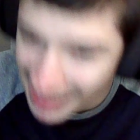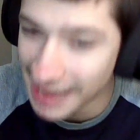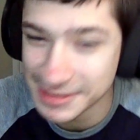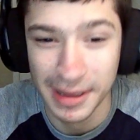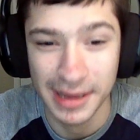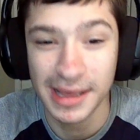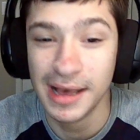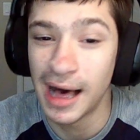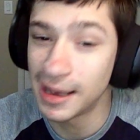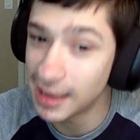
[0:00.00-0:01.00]
I just play.
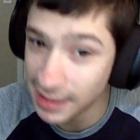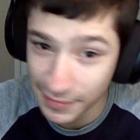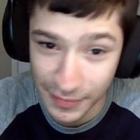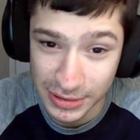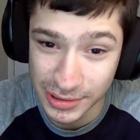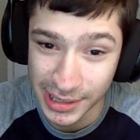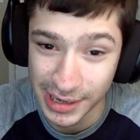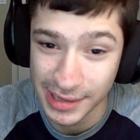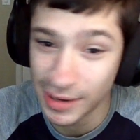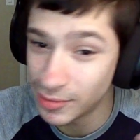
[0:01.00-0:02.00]
I, I love the visuals here.
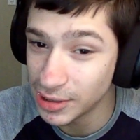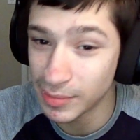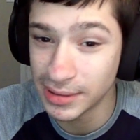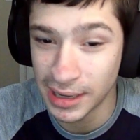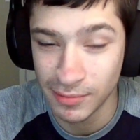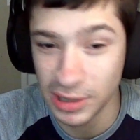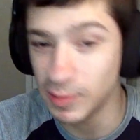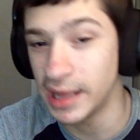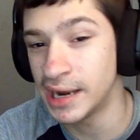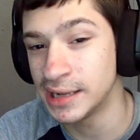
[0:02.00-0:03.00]
They're really well done, really well
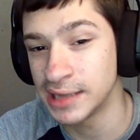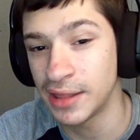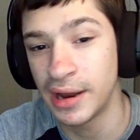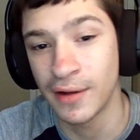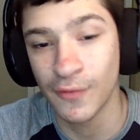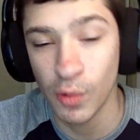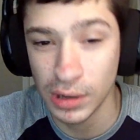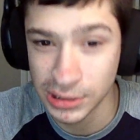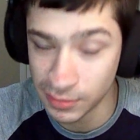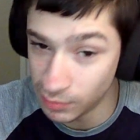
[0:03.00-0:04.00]
edited together, and of
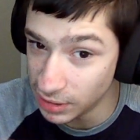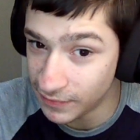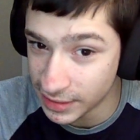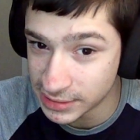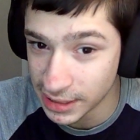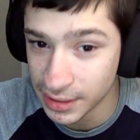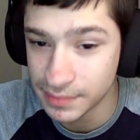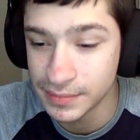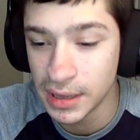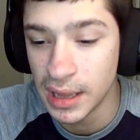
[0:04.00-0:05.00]
course, really fitting together.
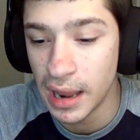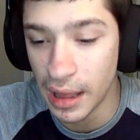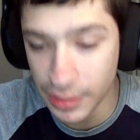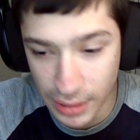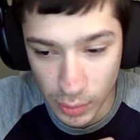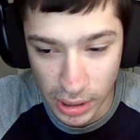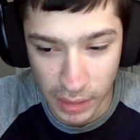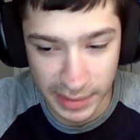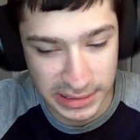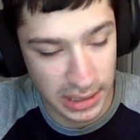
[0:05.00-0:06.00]
Now than that, with all that
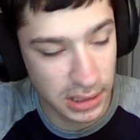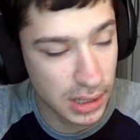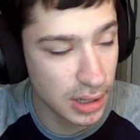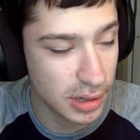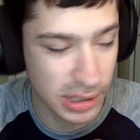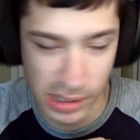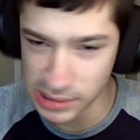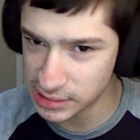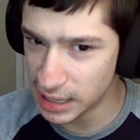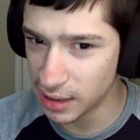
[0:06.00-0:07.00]
being said and done, that does
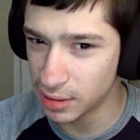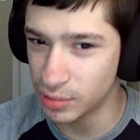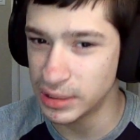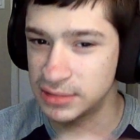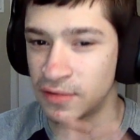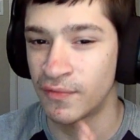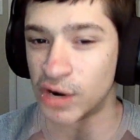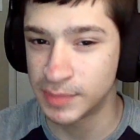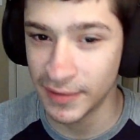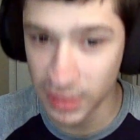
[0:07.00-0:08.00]
kind of conclude the actual
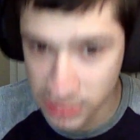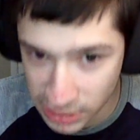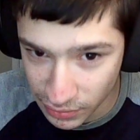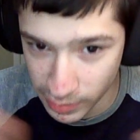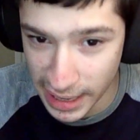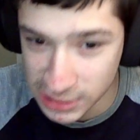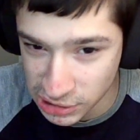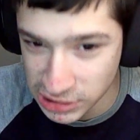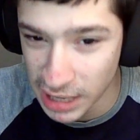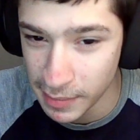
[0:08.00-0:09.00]
first part of the video itself, the reaction
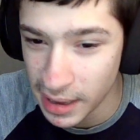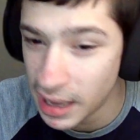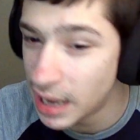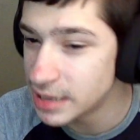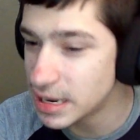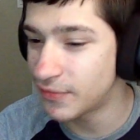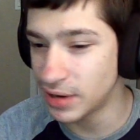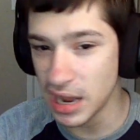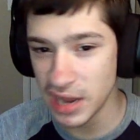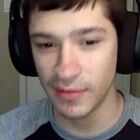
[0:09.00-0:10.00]
segment. Now, if you're
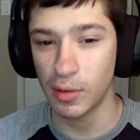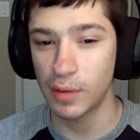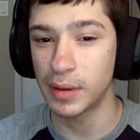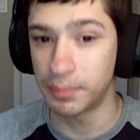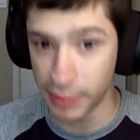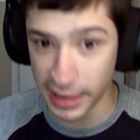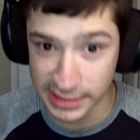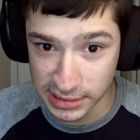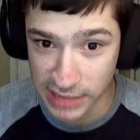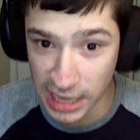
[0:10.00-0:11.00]
not here for more about
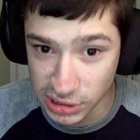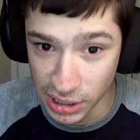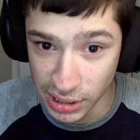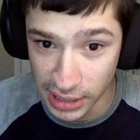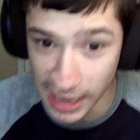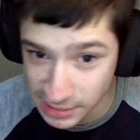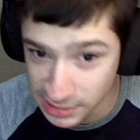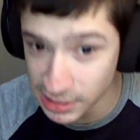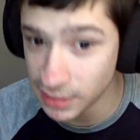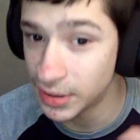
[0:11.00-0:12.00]
breakdown slash analysis
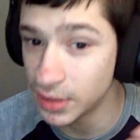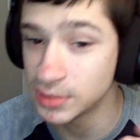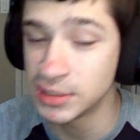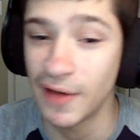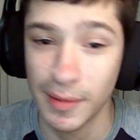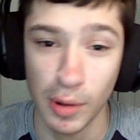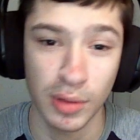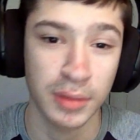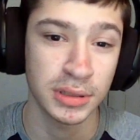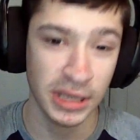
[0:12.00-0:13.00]
of the video itself, you're more than
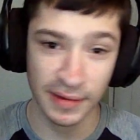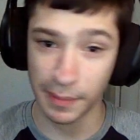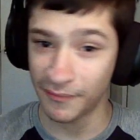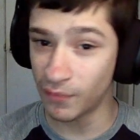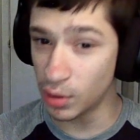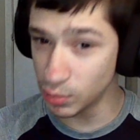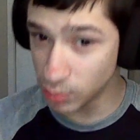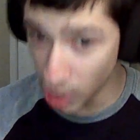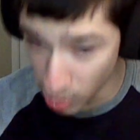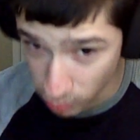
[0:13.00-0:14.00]
welcome to leave that. Before you
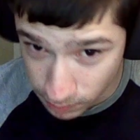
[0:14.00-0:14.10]
go,